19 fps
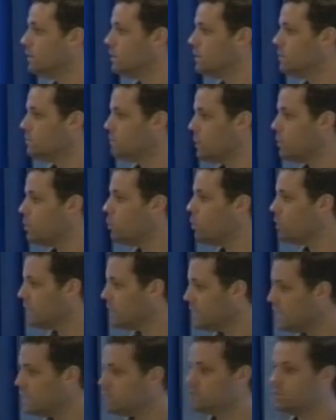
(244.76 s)
People walking
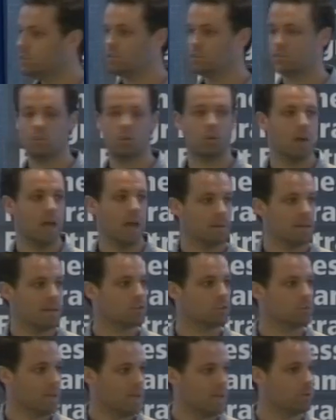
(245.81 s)
into your store. How many
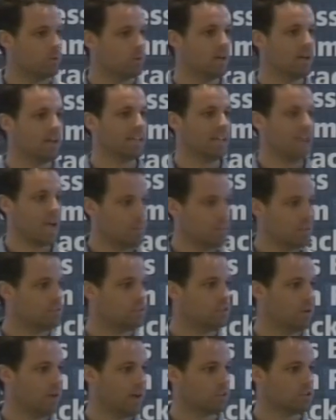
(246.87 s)
actual people come into
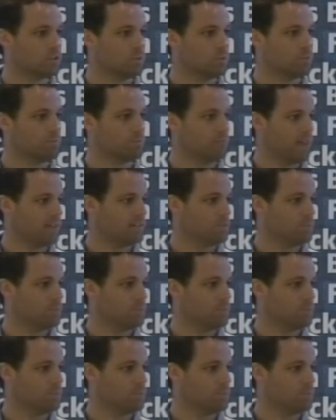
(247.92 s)
your actual place of